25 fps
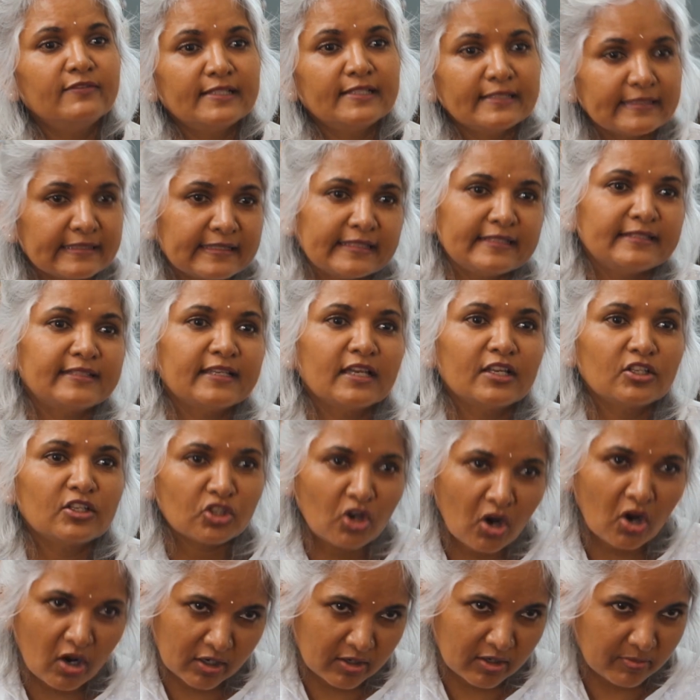we'll sit and
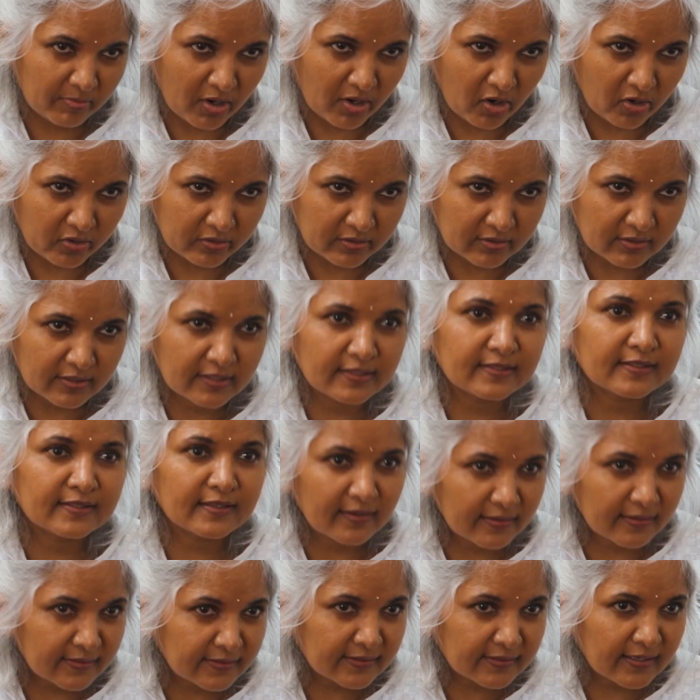
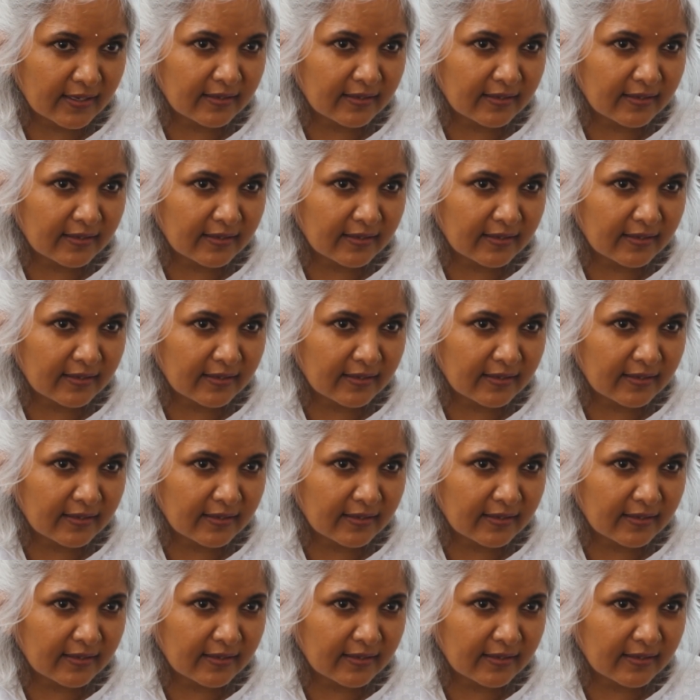discuss,